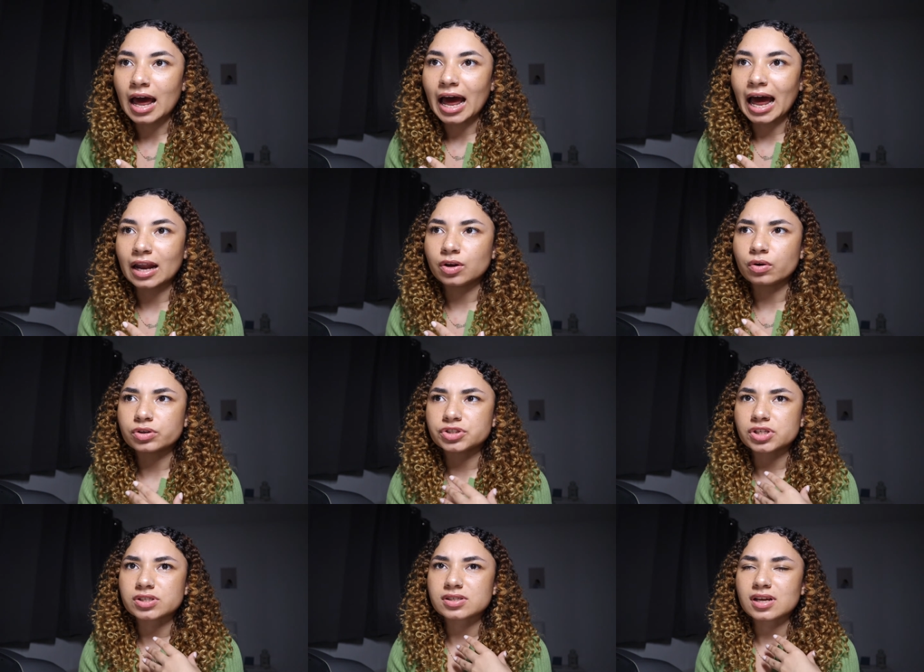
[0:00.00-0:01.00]
and not
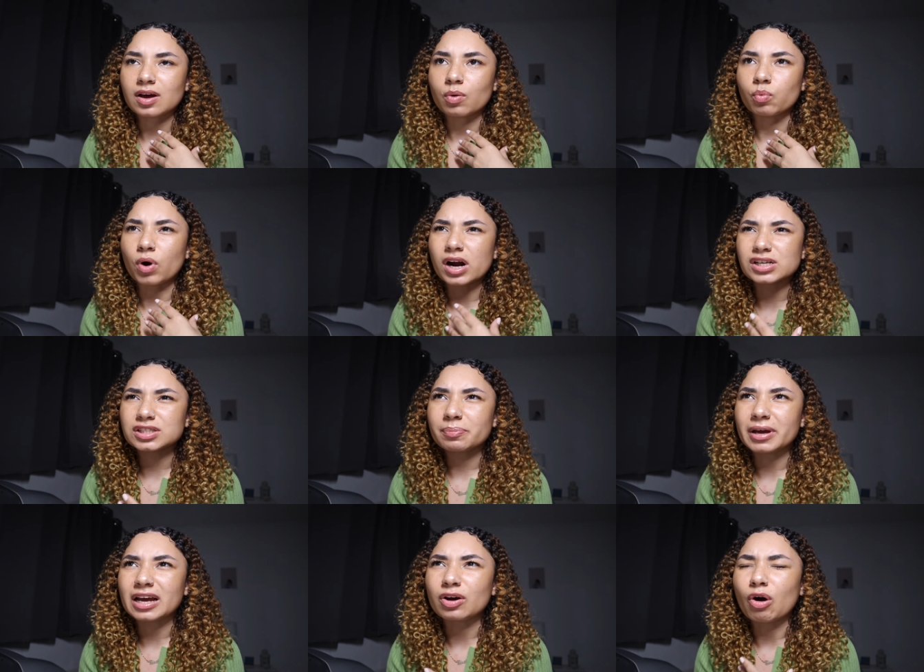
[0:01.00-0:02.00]
just
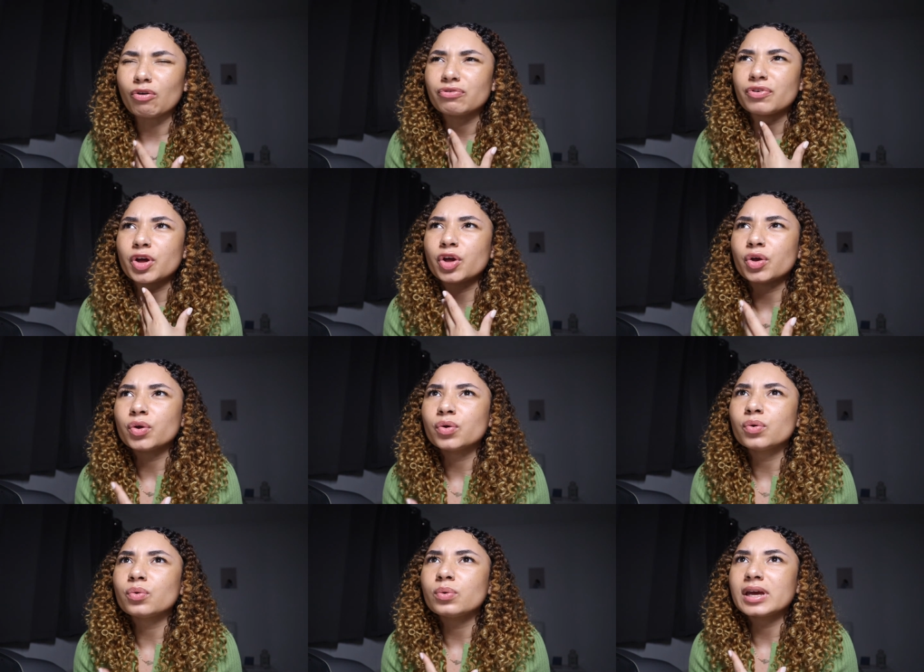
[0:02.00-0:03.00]
worshipping God for
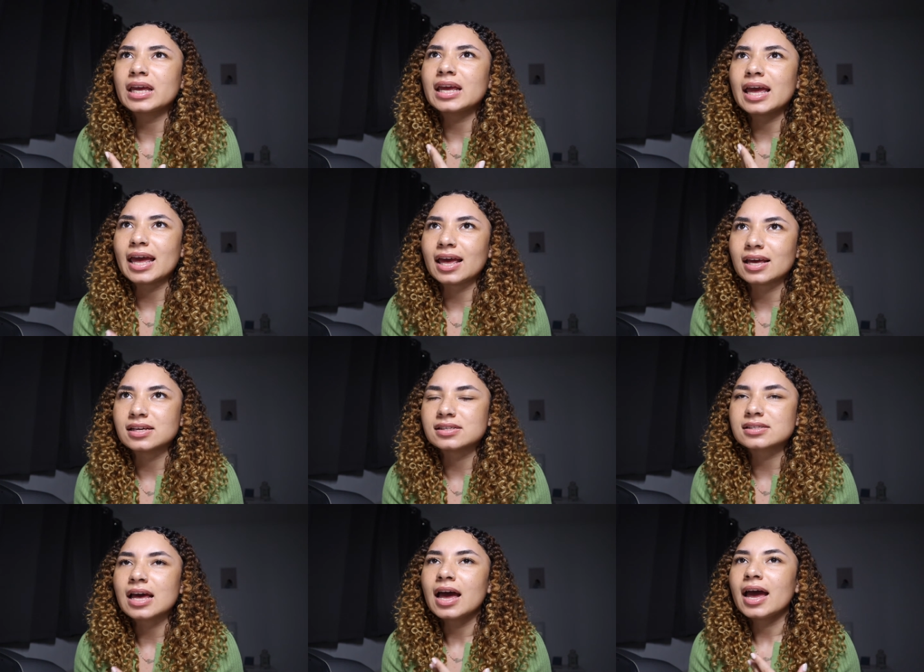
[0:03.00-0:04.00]
who He
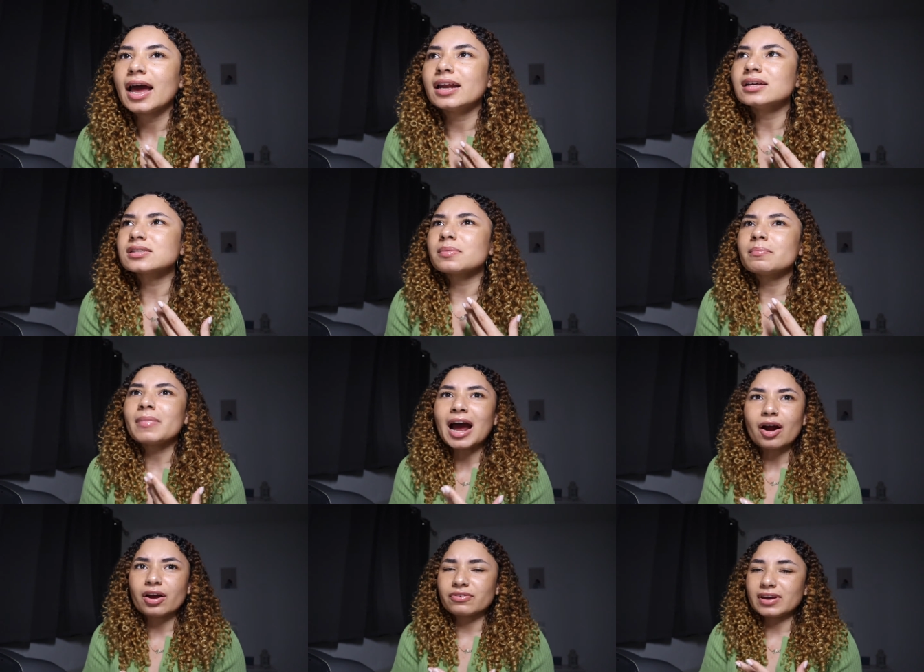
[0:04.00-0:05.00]
is. It doesn't
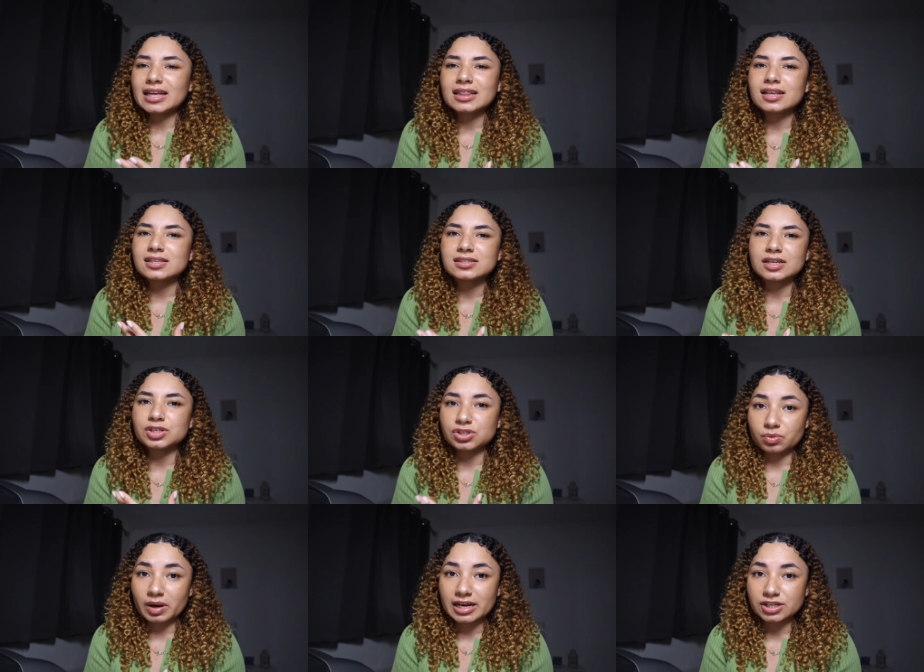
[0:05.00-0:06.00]
matter if in this
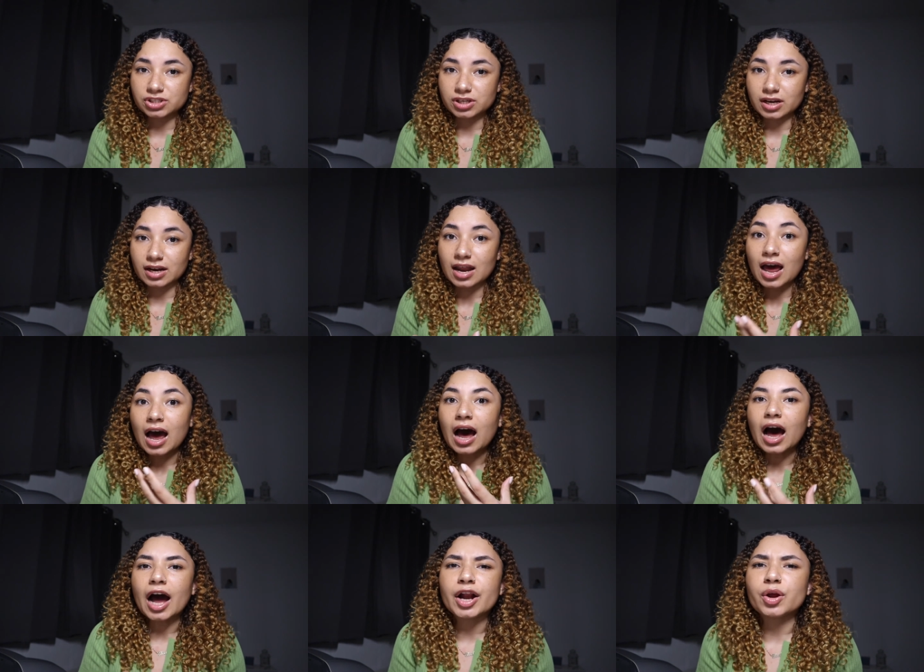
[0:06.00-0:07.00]
situation
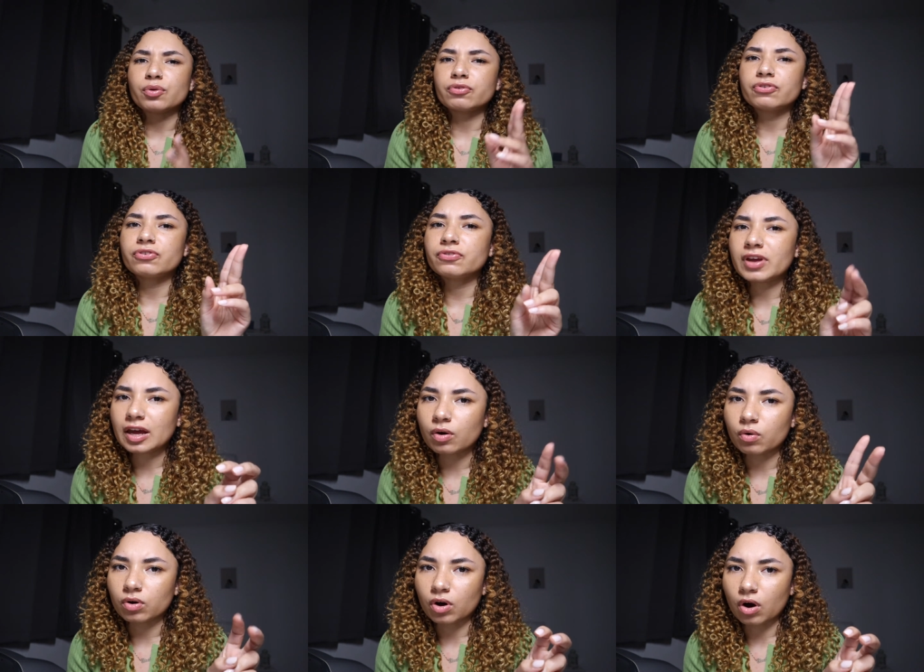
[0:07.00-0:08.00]
I don't
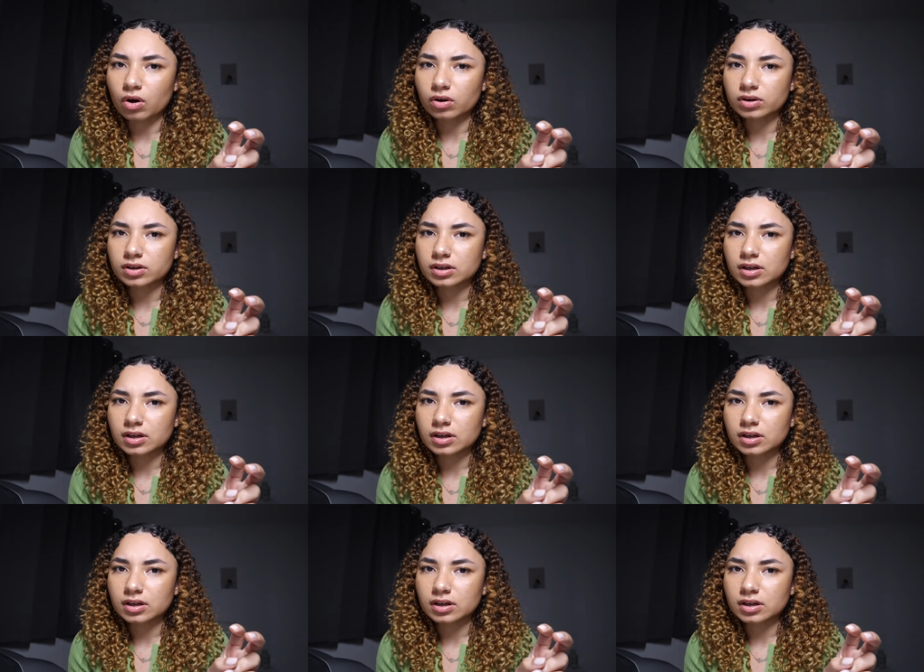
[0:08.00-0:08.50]
feel God